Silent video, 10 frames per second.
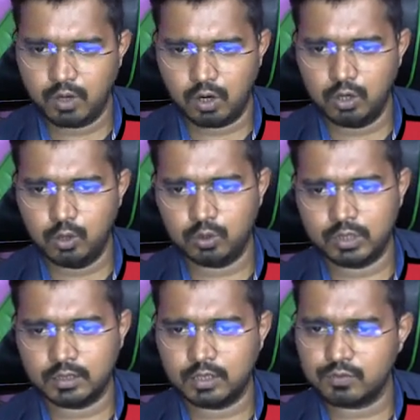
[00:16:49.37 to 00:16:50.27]
we all know
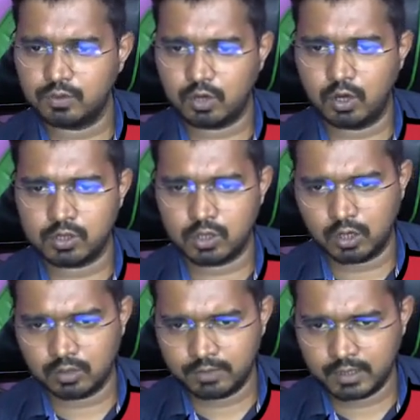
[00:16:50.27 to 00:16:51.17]
that this will cause a
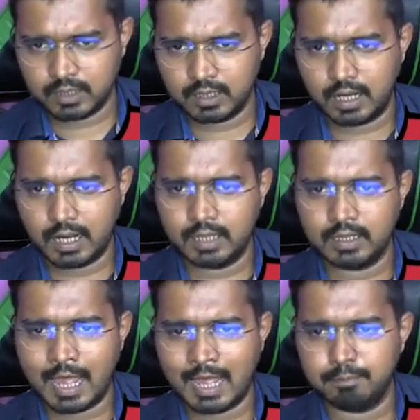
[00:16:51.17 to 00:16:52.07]
conflict
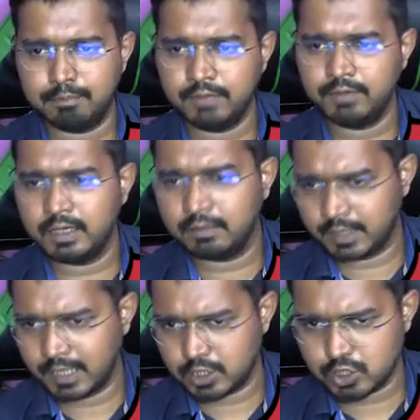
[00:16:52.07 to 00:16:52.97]
and the app B will
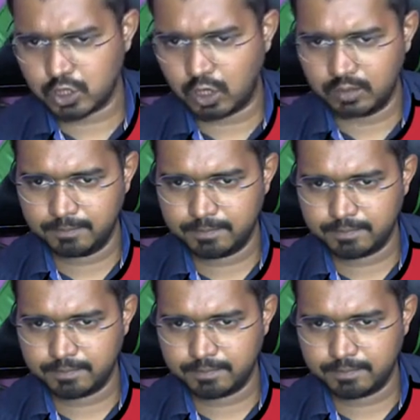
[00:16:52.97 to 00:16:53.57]
never get installed.